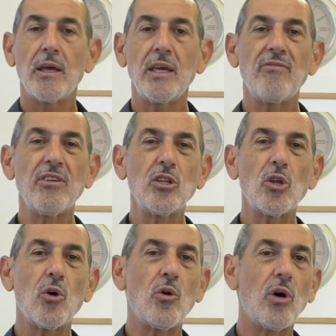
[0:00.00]
Even
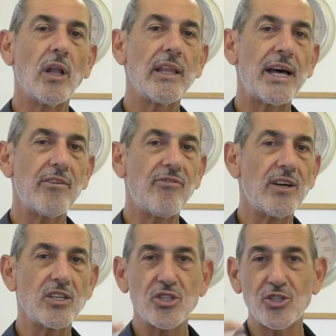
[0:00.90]
though a lot of
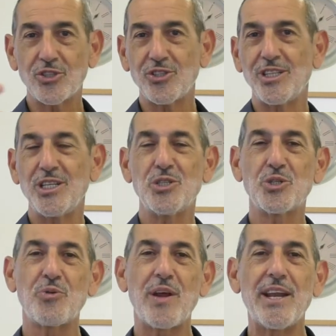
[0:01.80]
uncertainty is
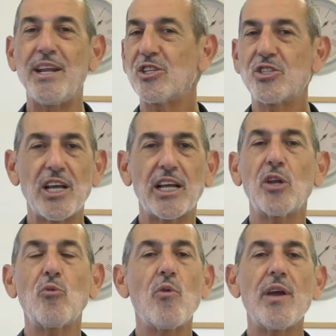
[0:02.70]
created,
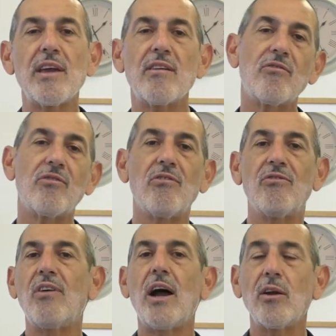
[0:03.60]
second wave, the
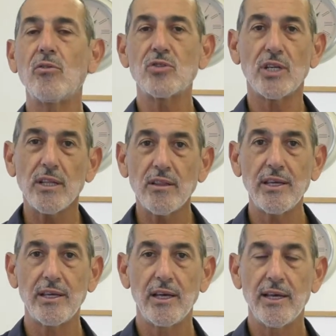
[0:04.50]
virus,
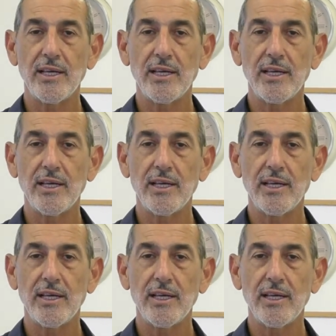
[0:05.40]
anything